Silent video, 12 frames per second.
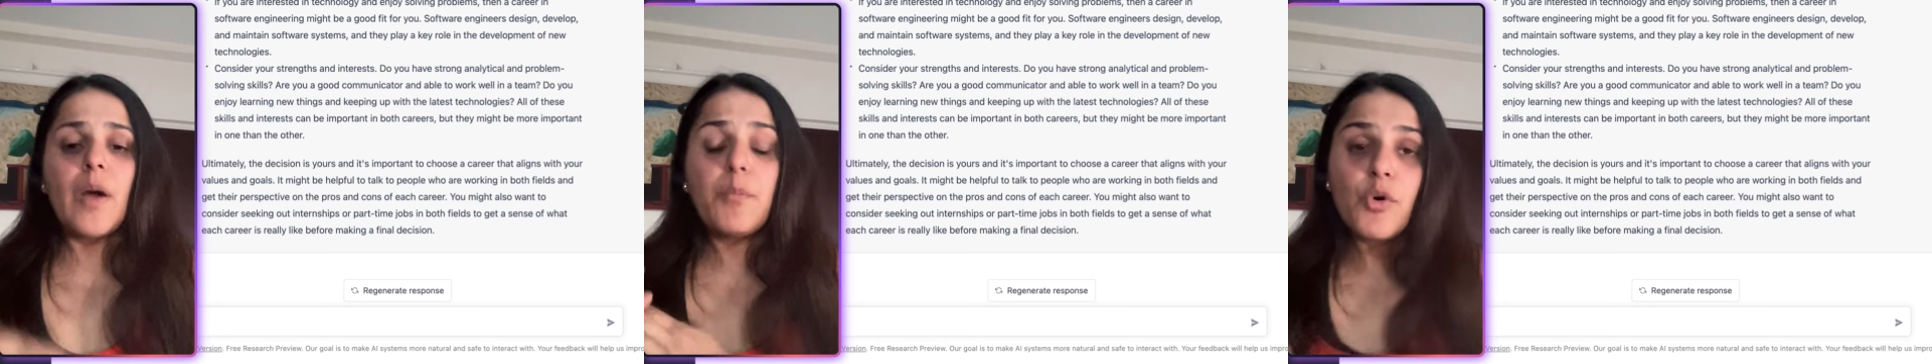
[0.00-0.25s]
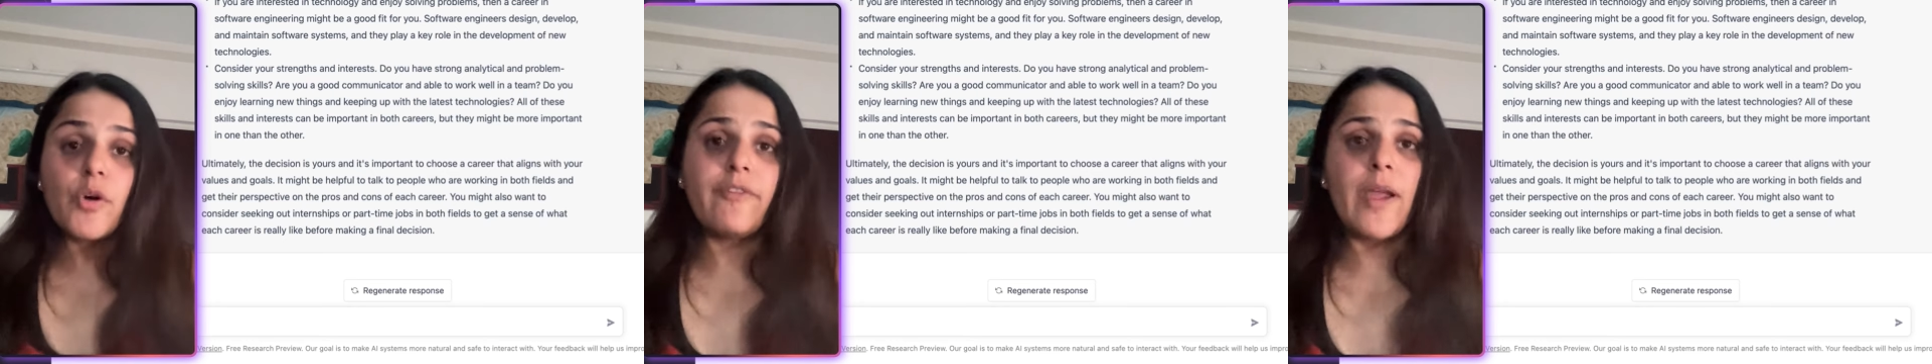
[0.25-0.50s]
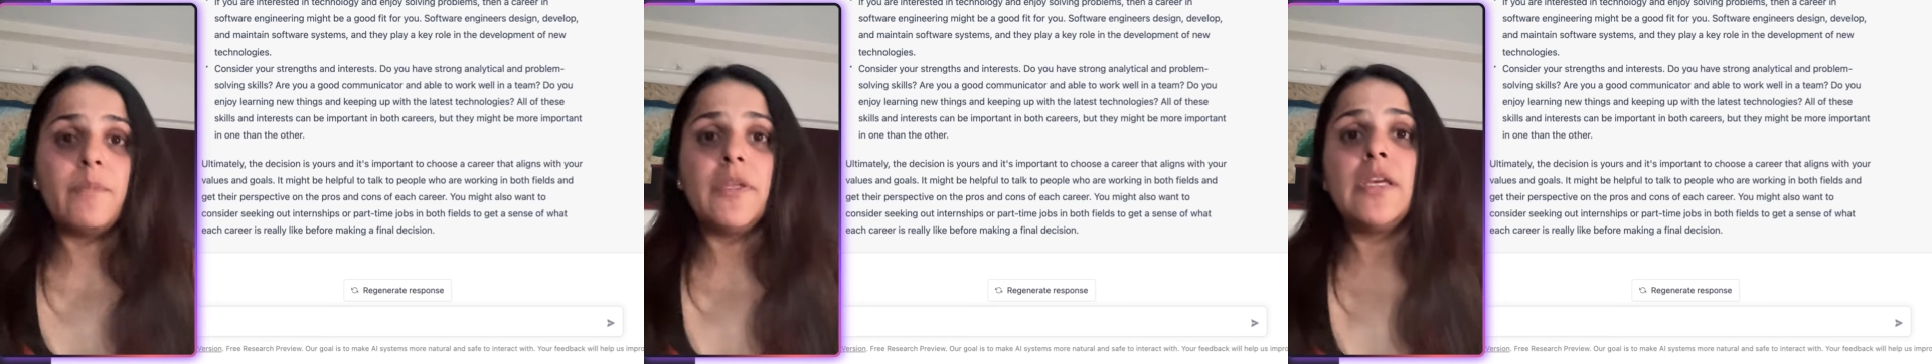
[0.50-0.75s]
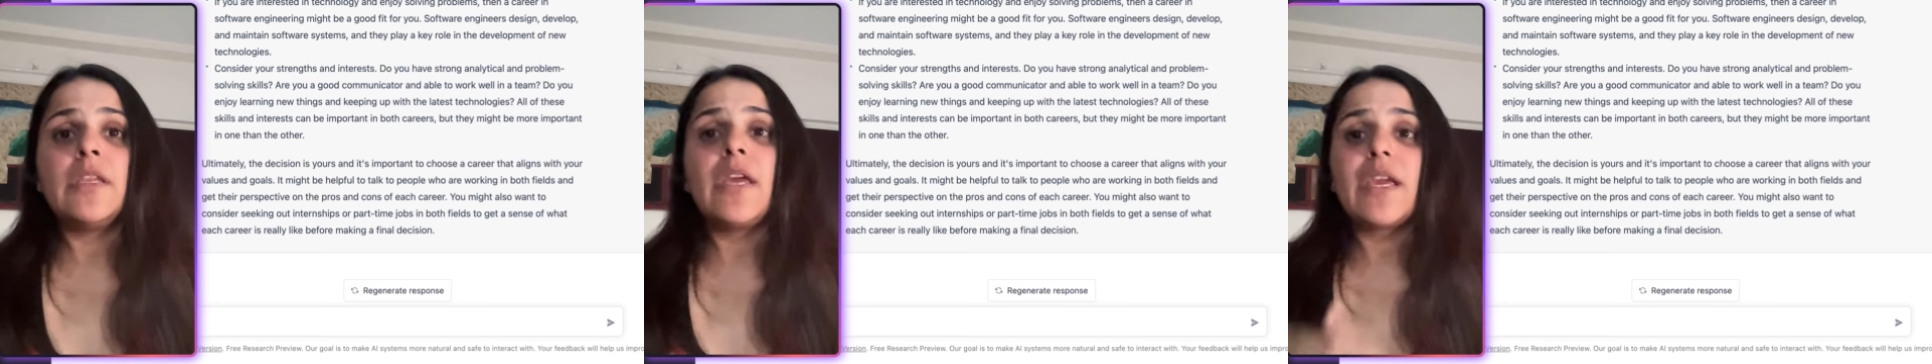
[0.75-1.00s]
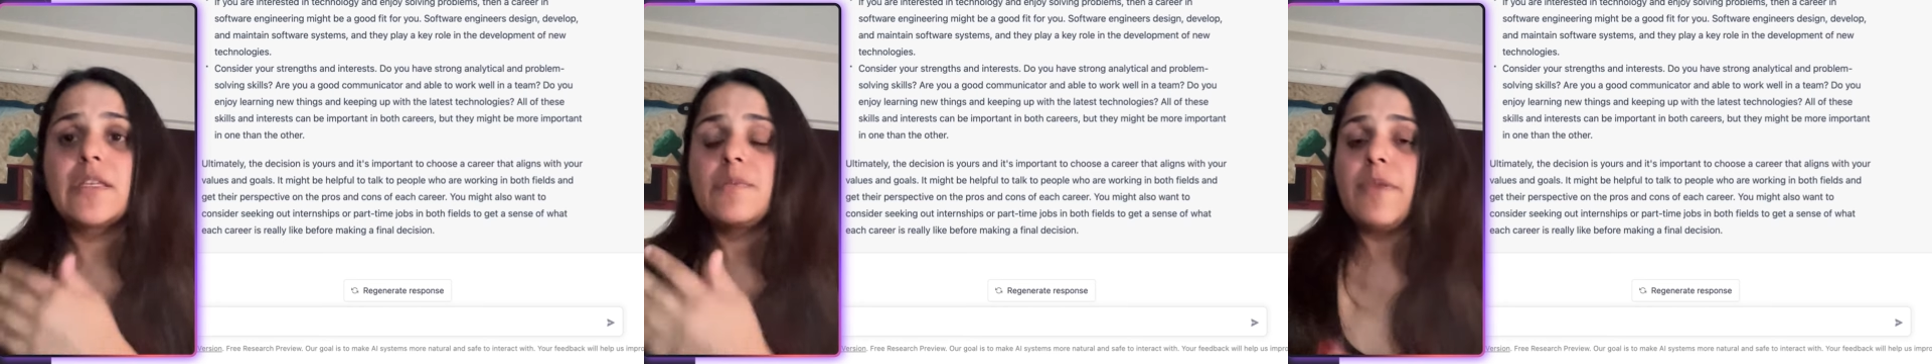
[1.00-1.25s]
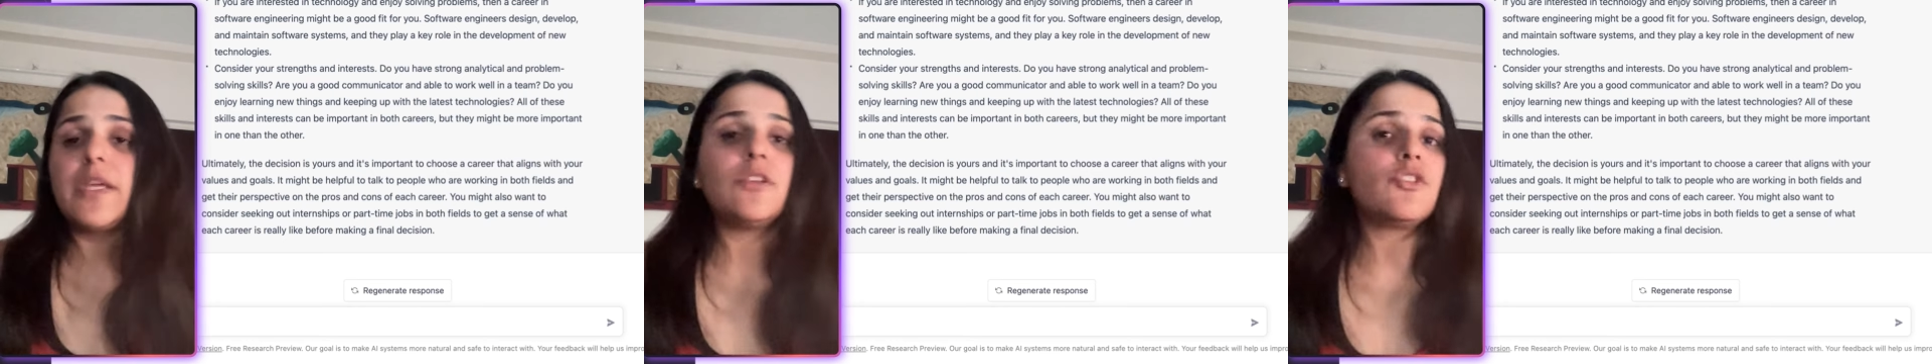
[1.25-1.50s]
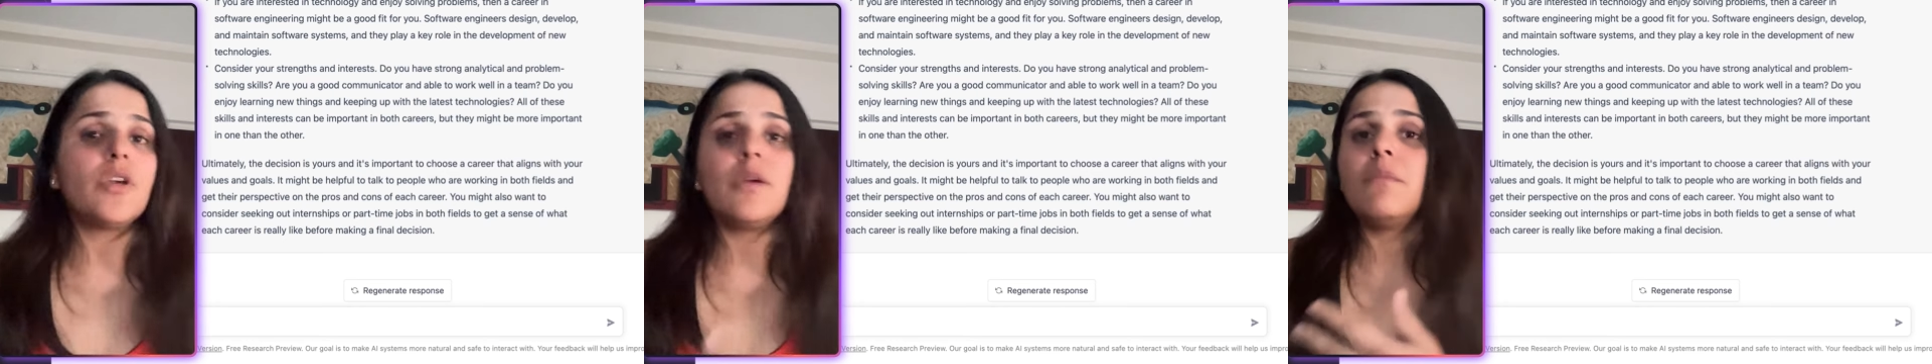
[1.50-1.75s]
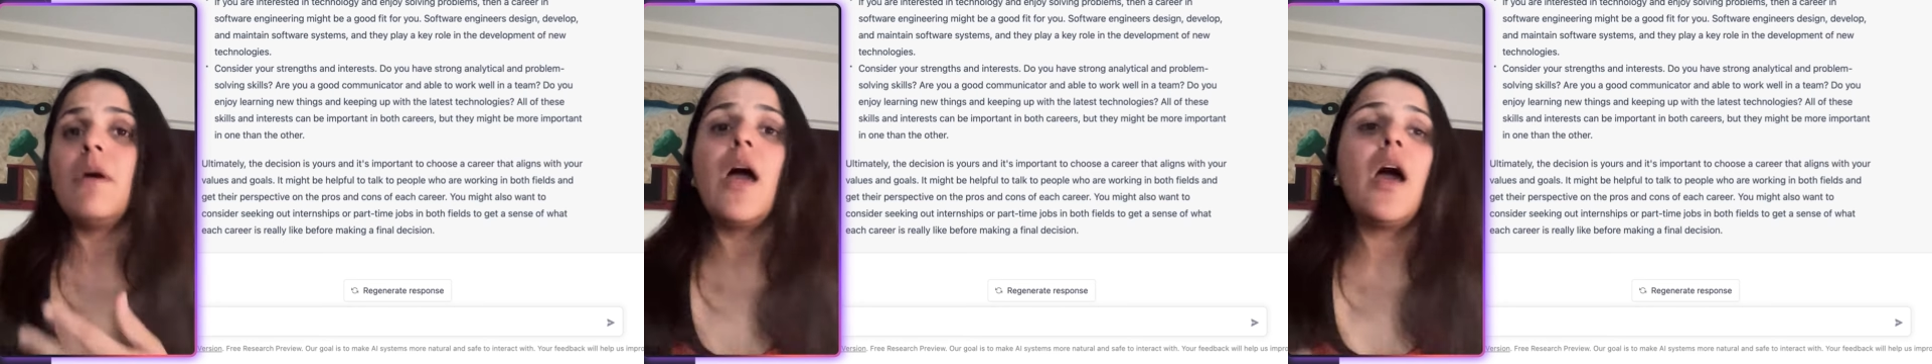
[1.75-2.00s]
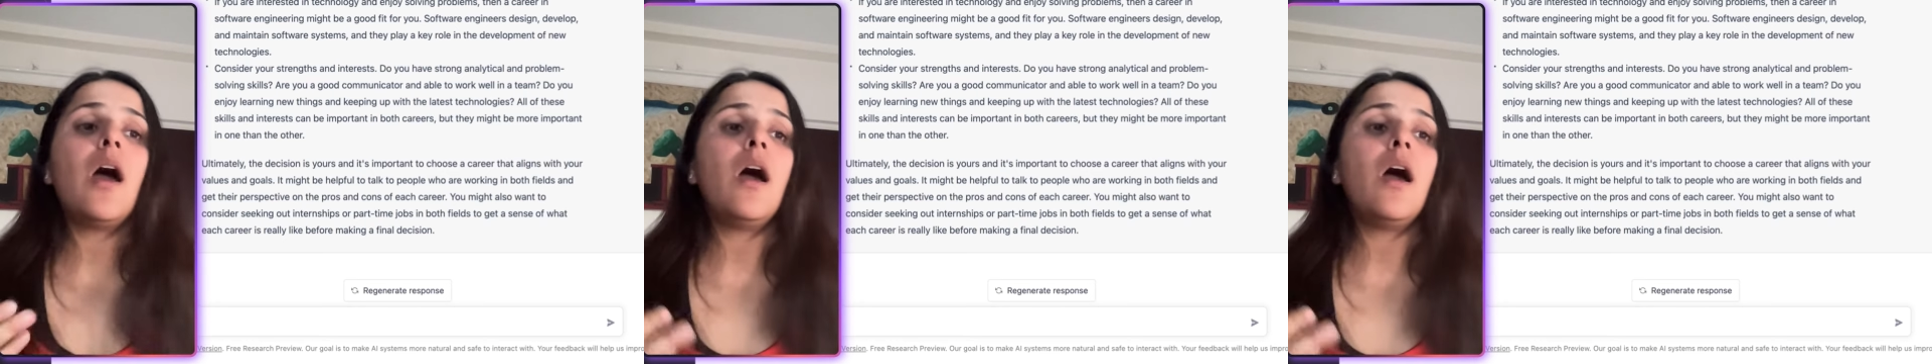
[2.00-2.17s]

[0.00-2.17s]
a poor family and explain to him